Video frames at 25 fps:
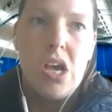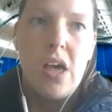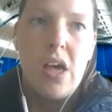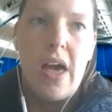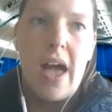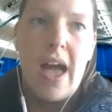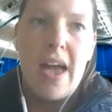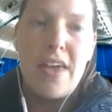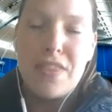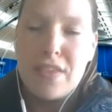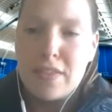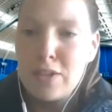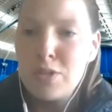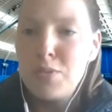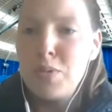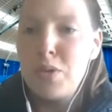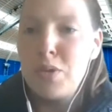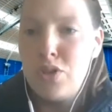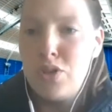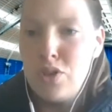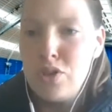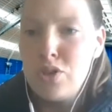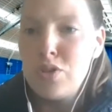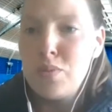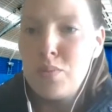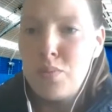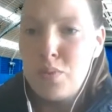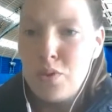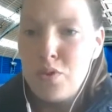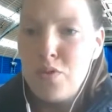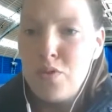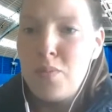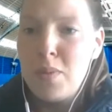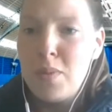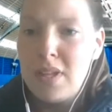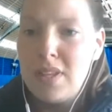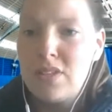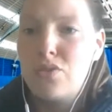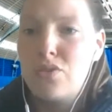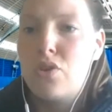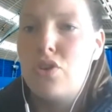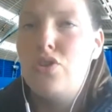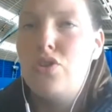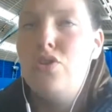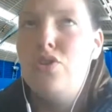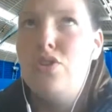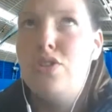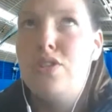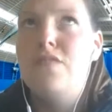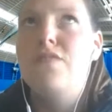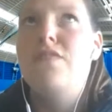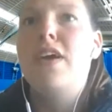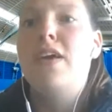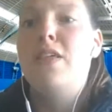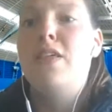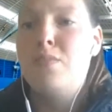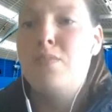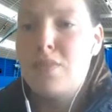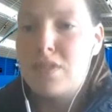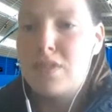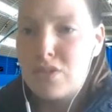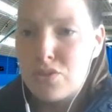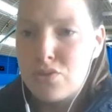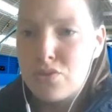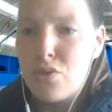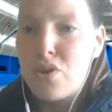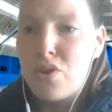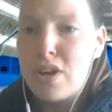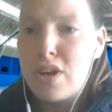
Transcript: improvements or huge development,